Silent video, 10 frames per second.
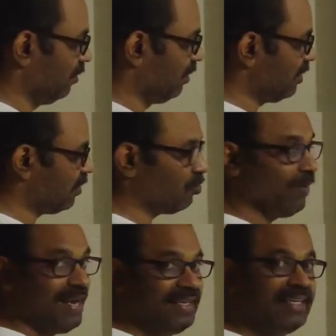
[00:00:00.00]
this
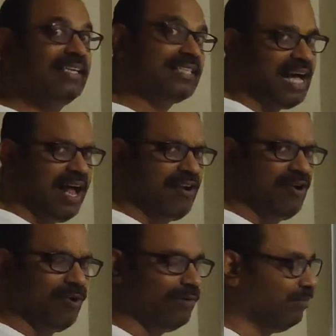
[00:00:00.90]
20 is
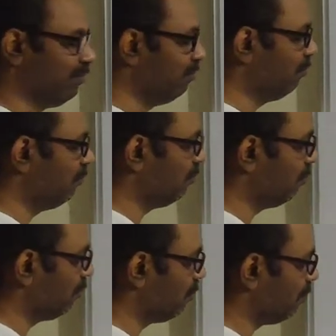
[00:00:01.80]
unknown
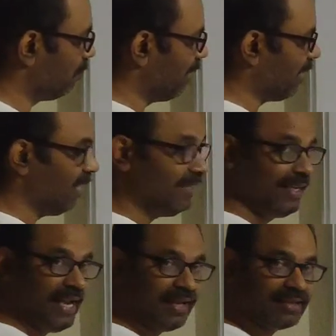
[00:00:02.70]
by
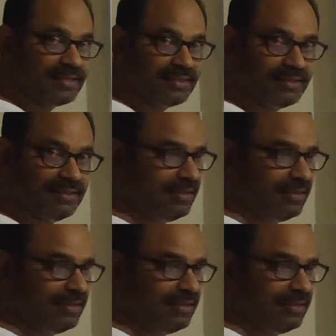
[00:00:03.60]
writing x.